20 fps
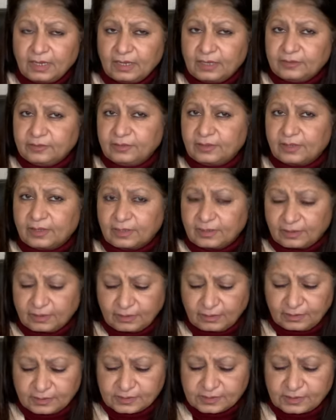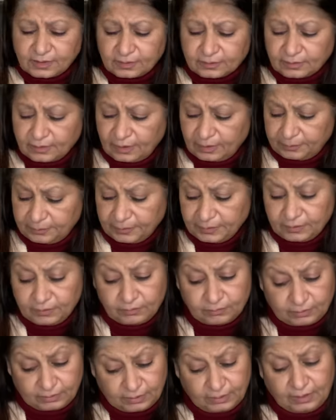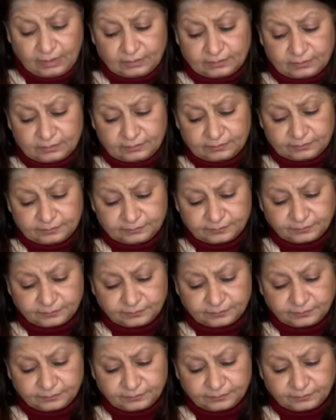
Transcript: and they're going to really start helping you a lot